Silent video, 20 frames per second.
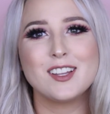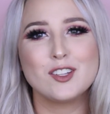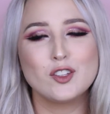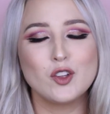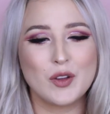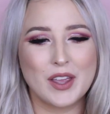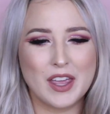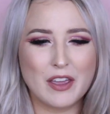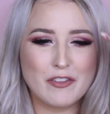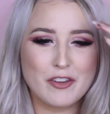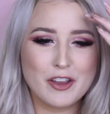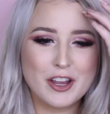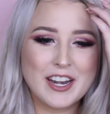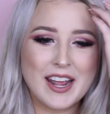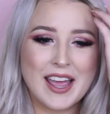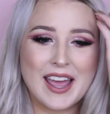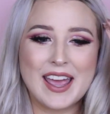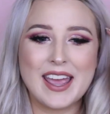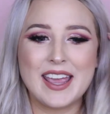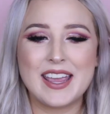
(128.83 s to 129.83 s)
Look, if you're
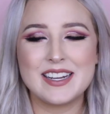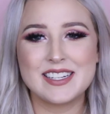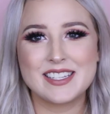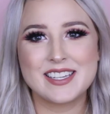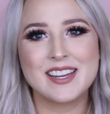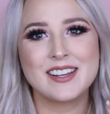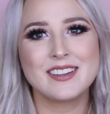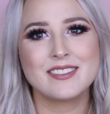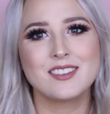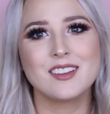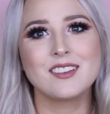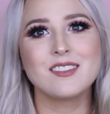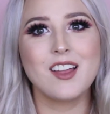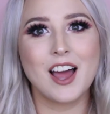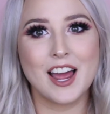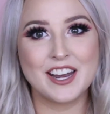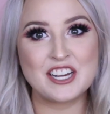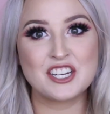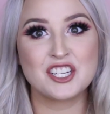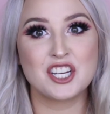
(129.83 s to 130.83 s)
gonna eat, the
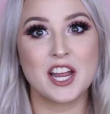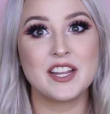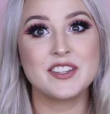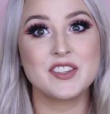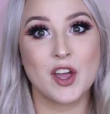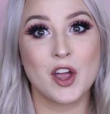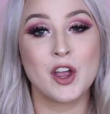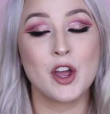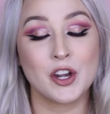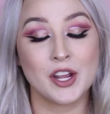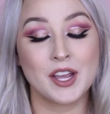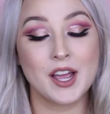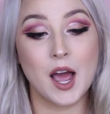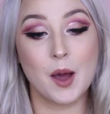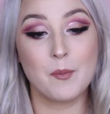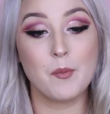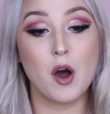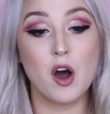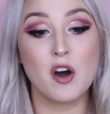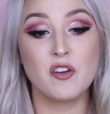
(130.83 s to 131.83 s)
lighter shades are gonna
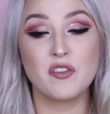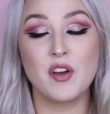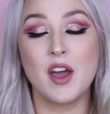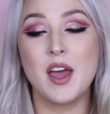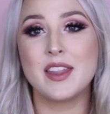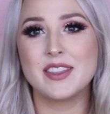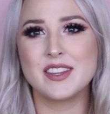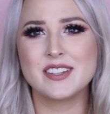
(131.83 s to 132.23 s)
come off.